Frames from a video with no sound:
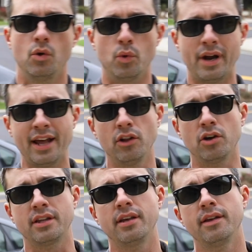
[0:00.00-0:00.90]
When I
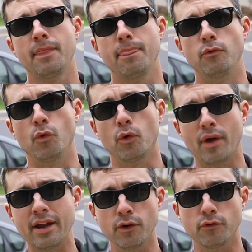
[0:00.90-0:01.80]
looked for a
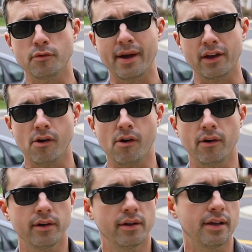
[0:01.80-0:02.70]
radio for my
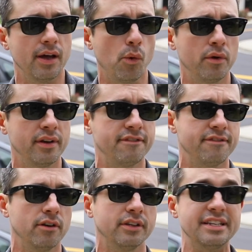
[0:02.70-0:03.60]
car, I wanted it
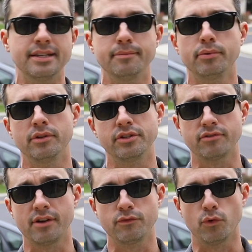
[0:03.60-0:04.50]
fairly simple and
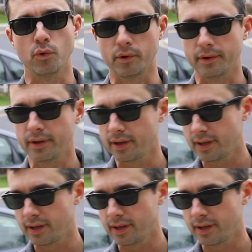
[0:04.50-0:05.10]
straightforward.